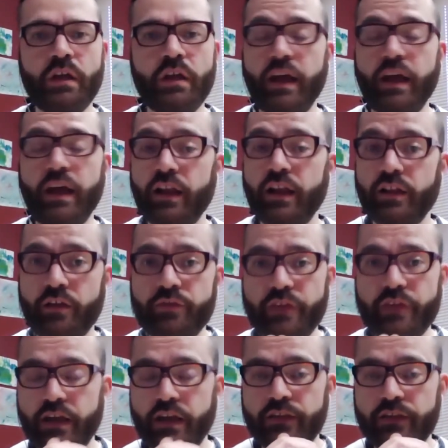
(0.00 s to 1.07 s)
And I love
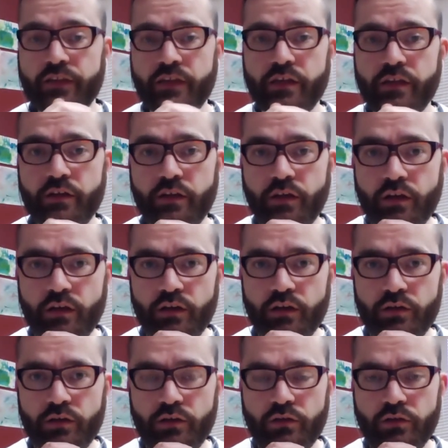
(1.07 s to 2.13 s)
that. I think
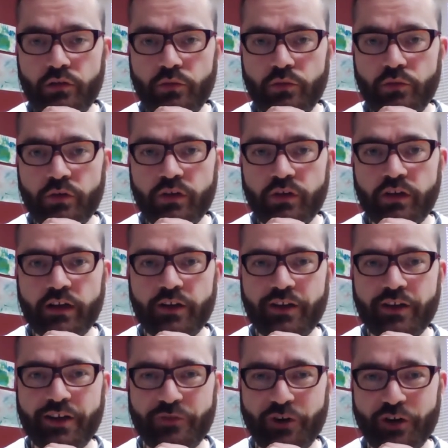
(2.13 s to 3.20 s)
you wouldn't get a
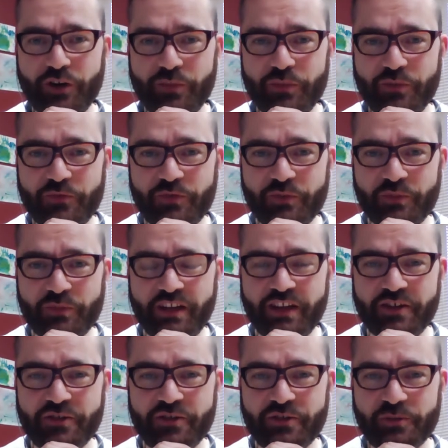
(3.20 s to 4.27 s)
lot of argument from any
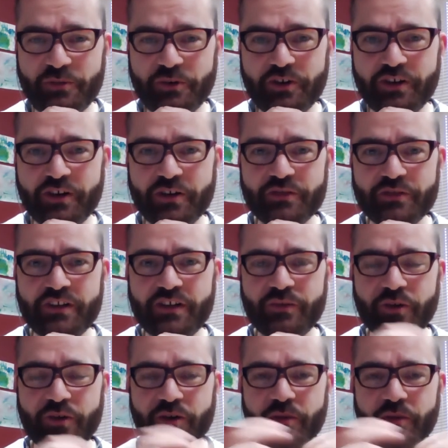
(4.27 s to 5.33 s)
youth worker out there.
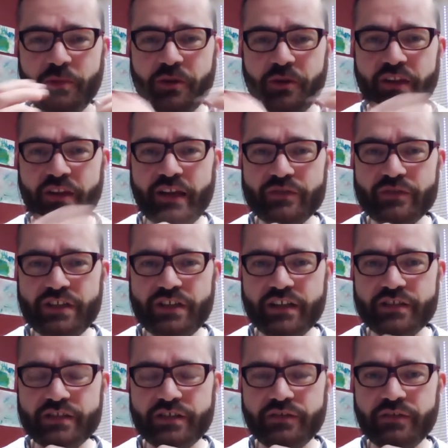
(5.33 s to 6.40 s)
We're about life
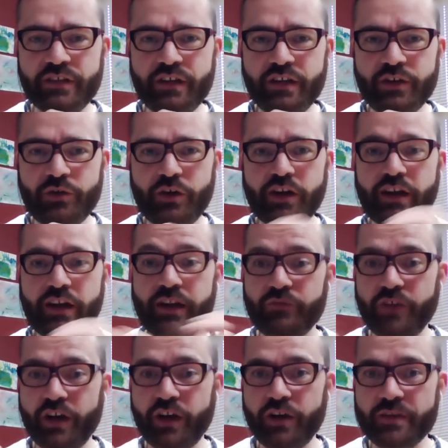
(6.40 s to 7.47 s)
change and creating
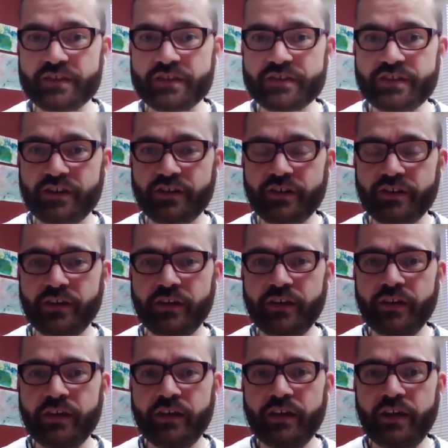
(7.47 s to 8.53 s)
environments that are going to
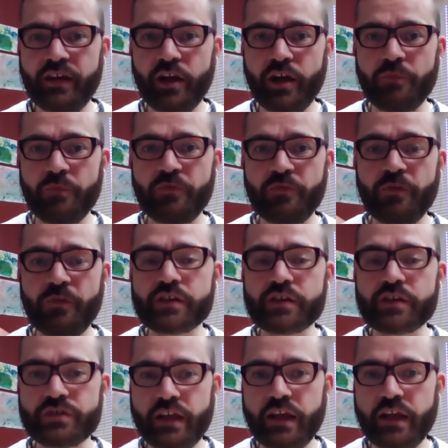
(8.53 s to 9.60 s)
help
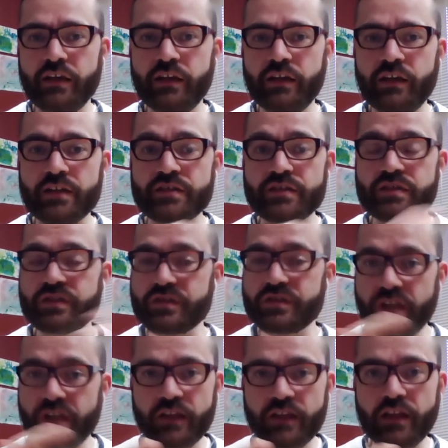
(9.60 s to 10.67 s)
foster that and
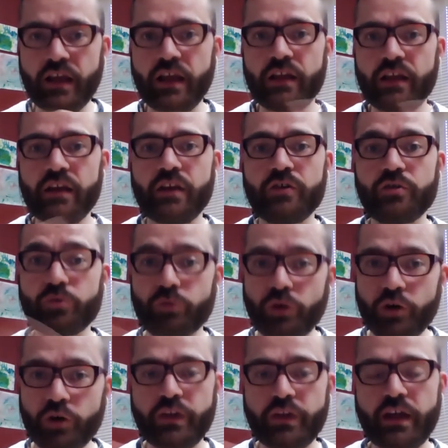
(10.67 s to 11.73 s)
sustain that and grow
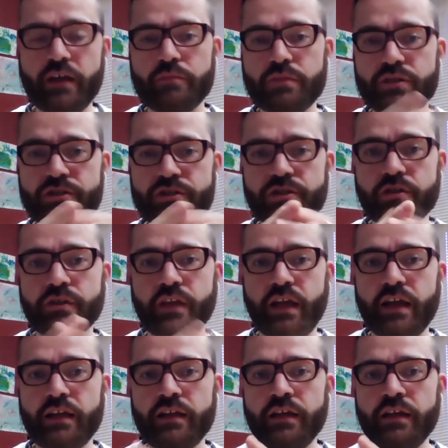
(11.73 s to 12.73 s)
that and mature that